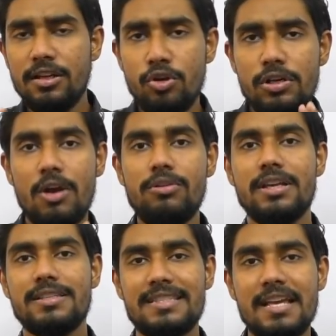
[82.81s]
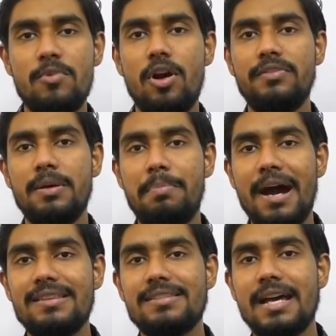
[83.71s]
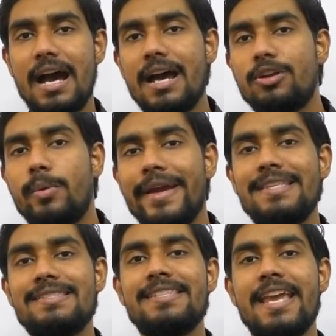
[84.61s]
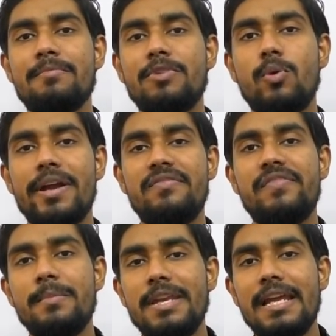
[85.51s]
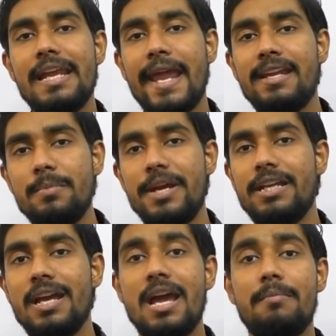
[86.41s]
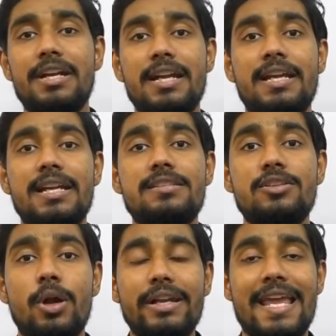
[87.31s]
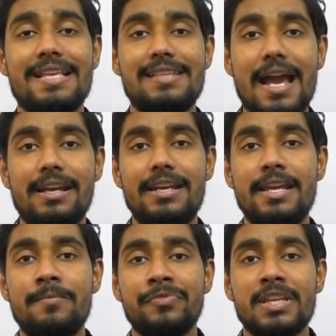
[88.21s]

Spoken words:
No doubt, some of the parts are quite same, quite familiar like debate, but it is not exactly